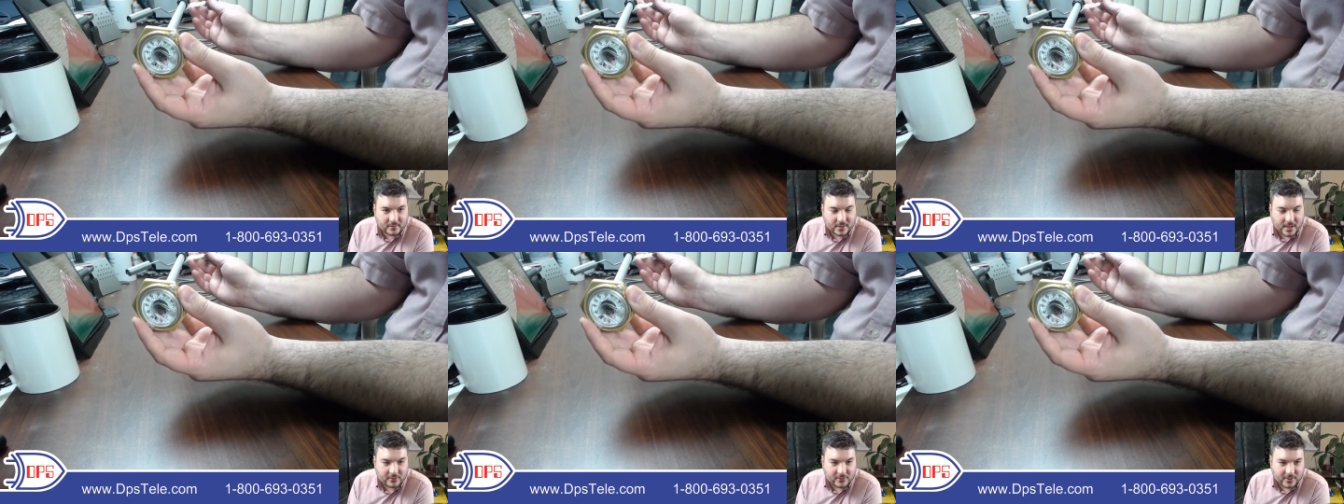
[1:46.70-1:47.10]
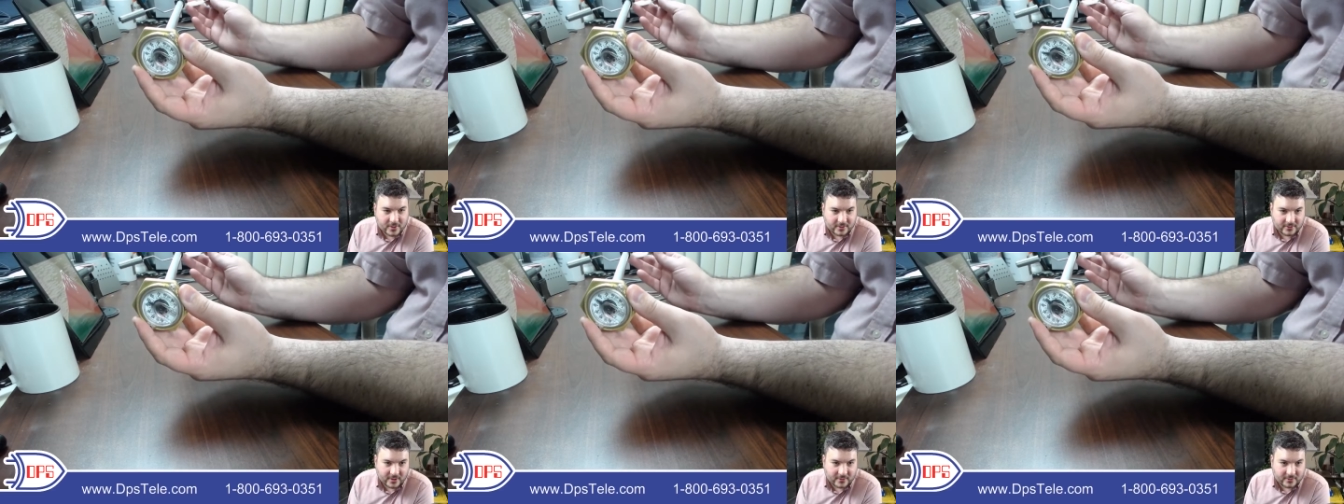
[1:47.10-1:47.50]
gauge reading
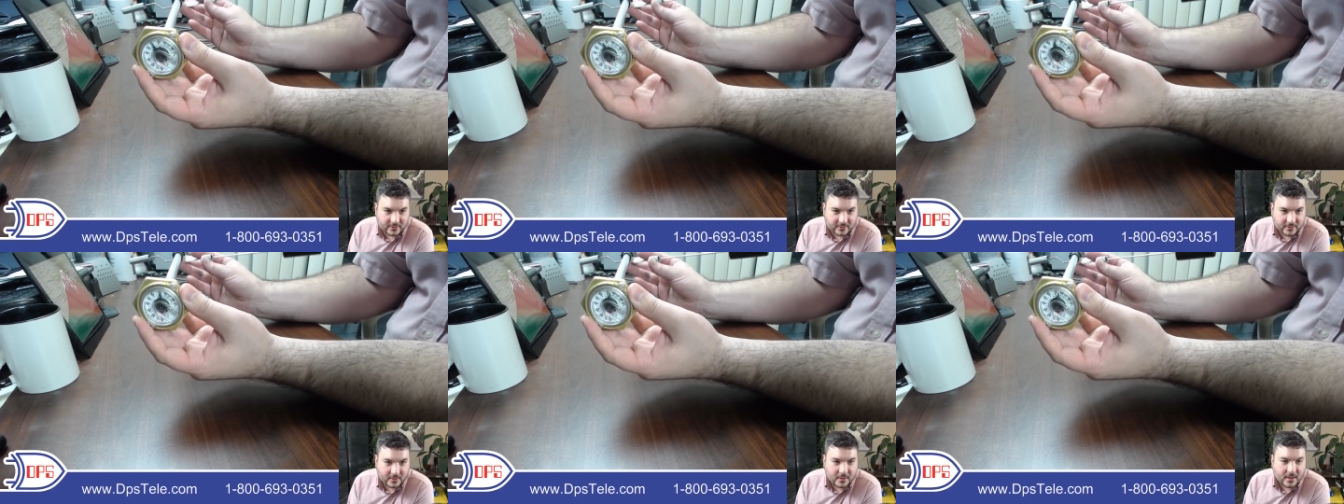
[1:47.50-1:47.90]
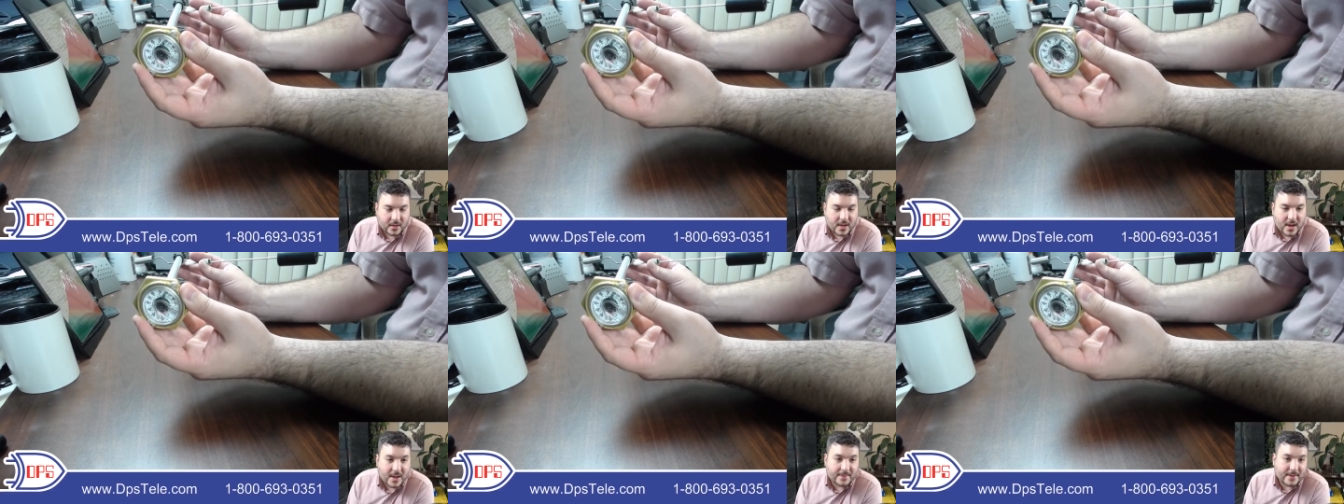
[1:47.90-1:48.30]
changes.
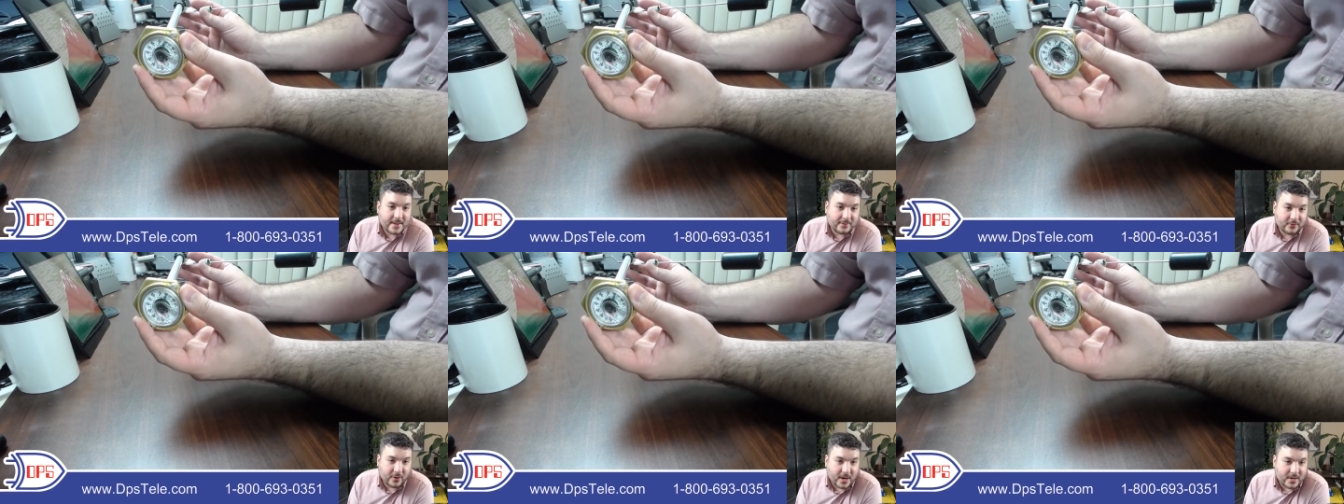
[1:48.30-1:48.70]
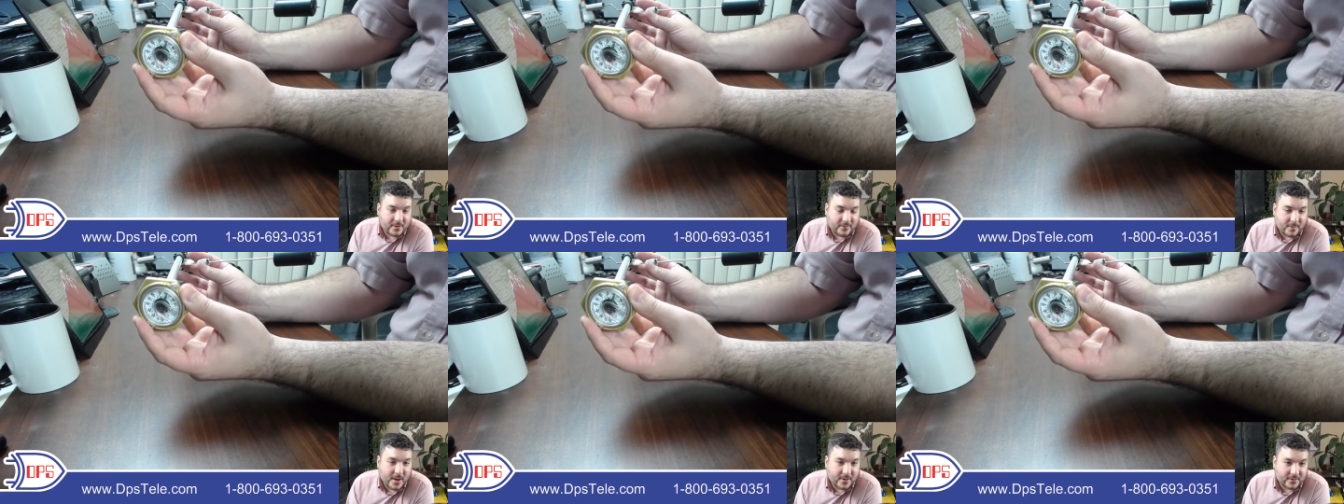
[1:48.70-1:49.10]
And that's great if
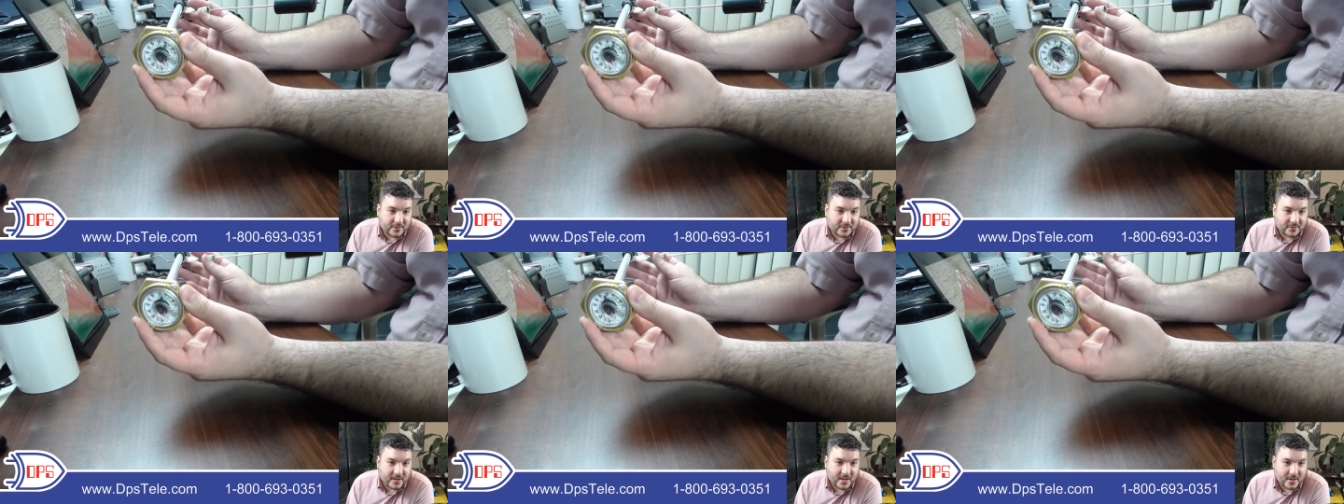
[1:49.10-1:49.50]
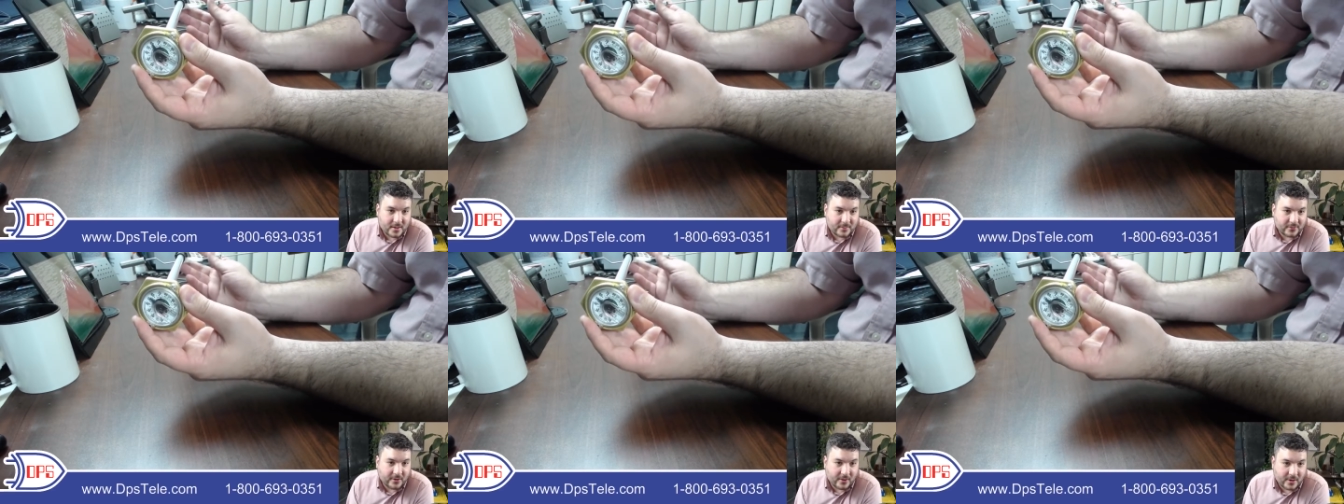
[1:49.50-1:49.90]
I'm out at the site and I'm
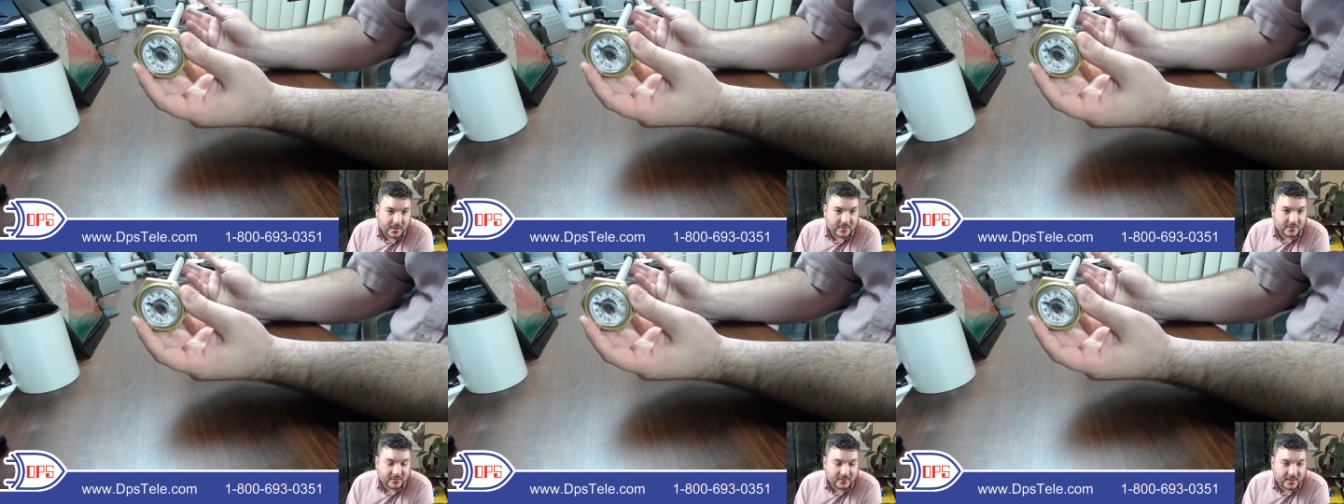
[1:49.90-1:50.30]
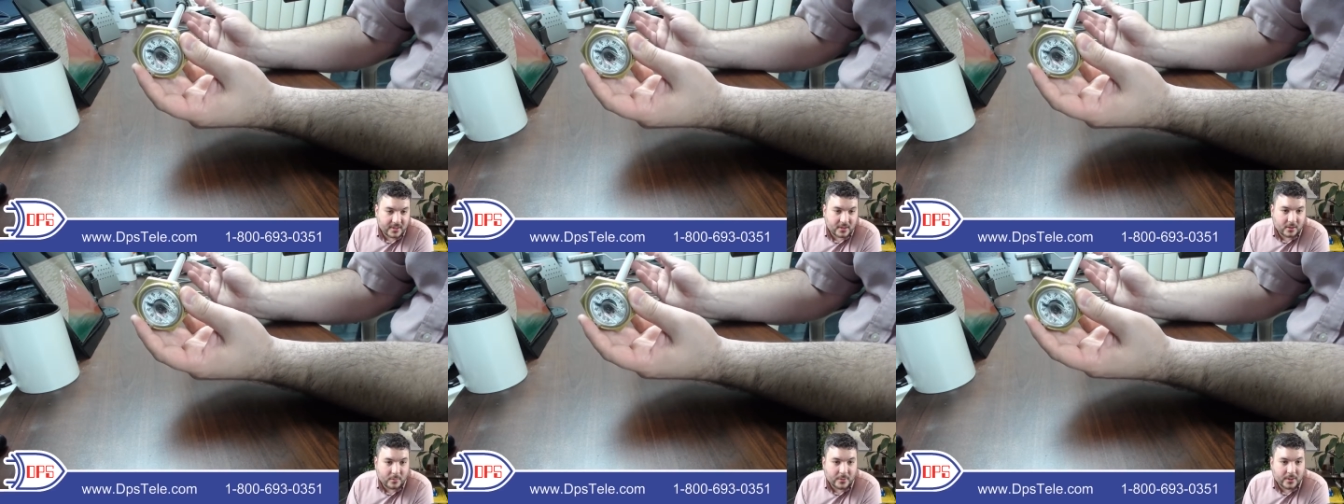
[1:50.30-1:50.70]
staring at this
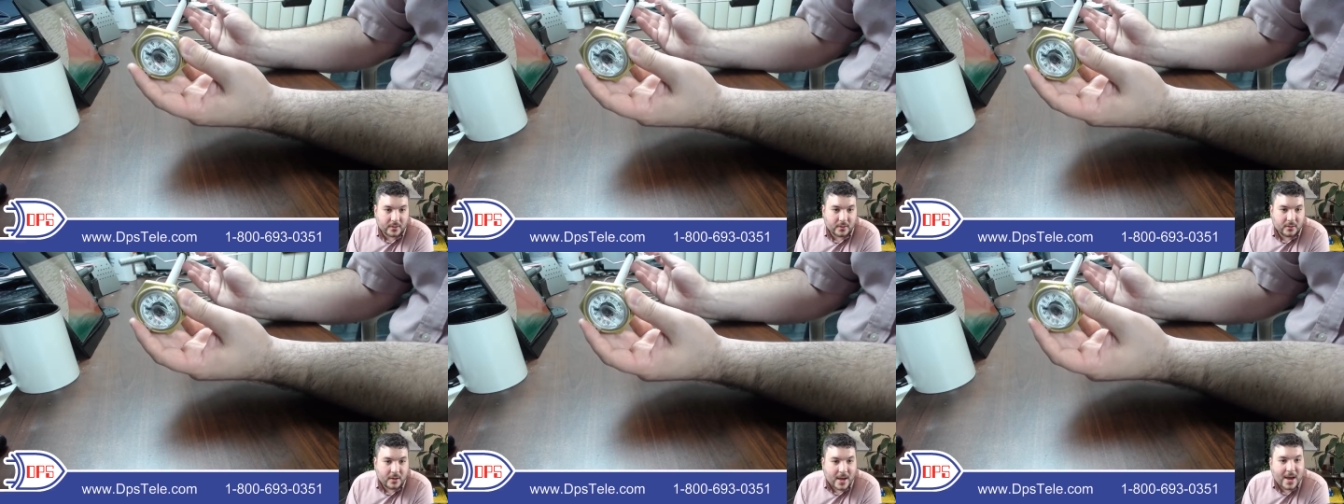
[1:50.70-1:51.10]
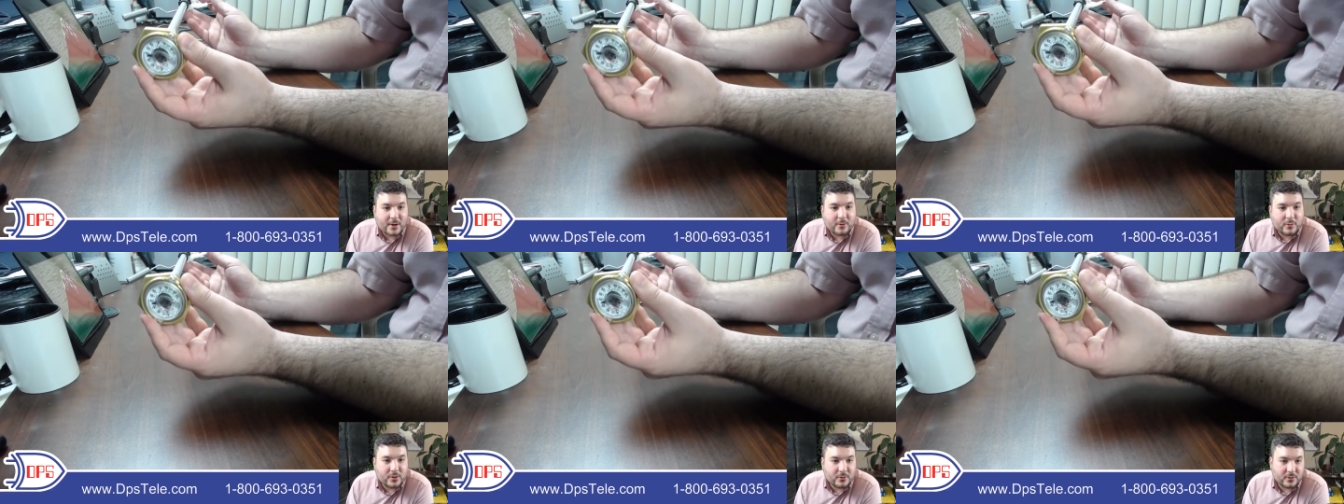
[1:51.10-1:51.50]
needle, but how
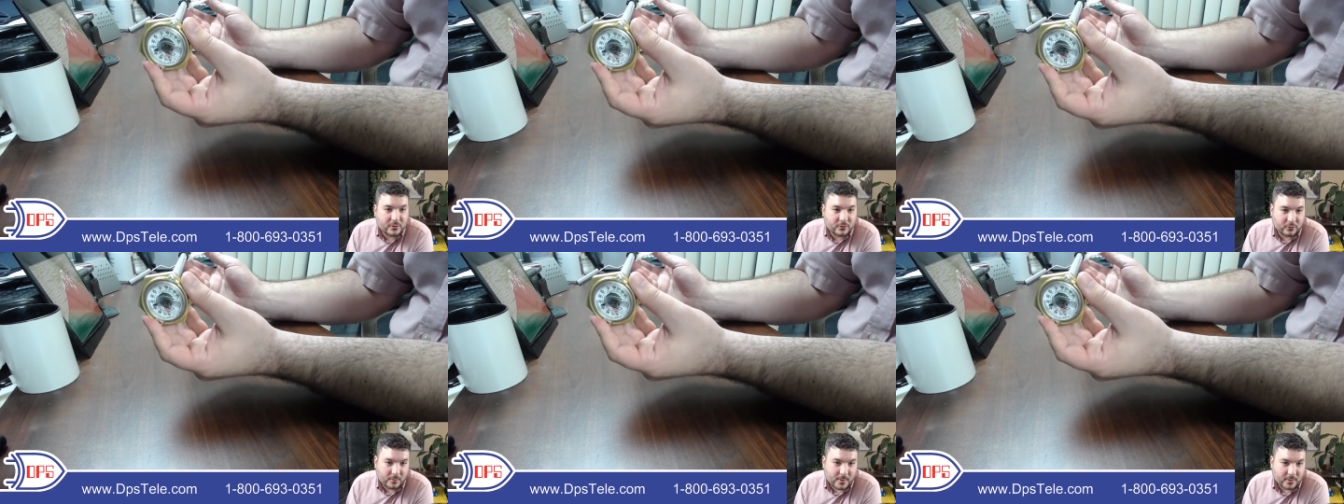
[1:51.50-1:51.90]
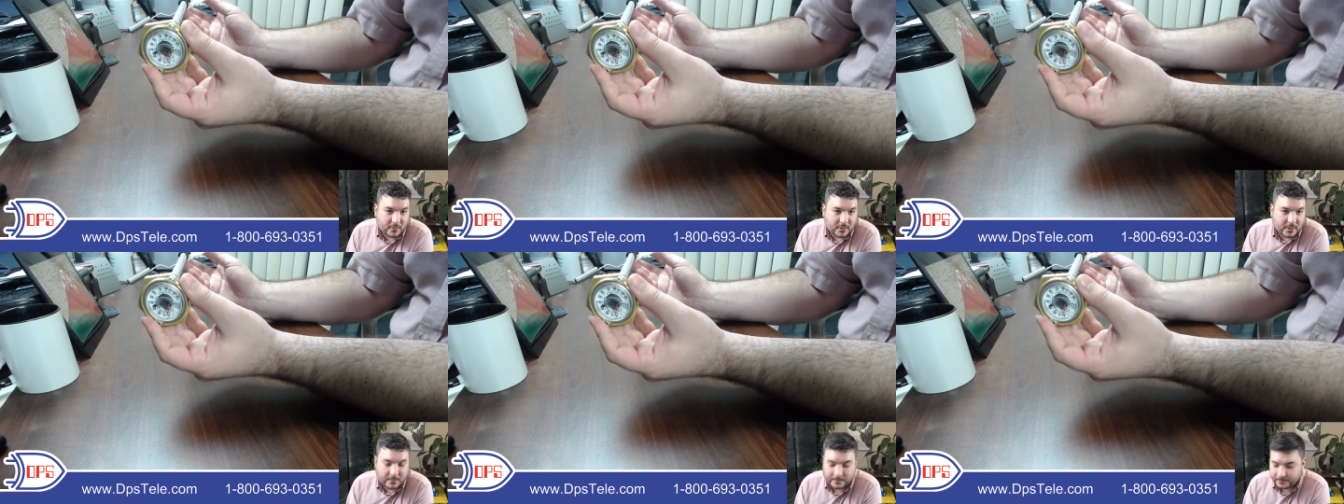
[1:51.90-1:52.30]
do we do this
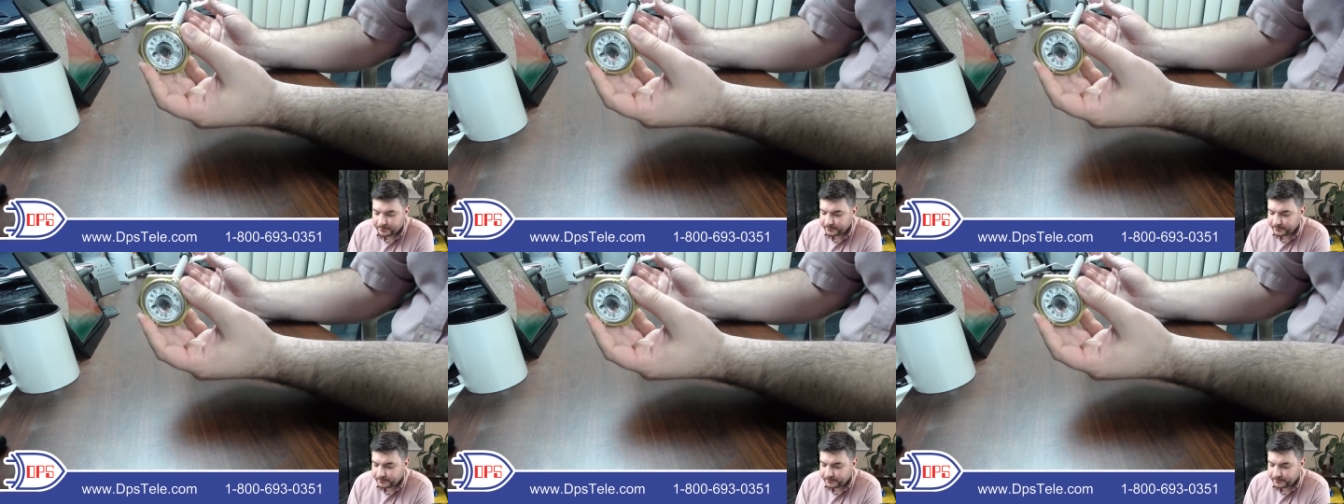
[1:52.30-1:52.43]
remotely?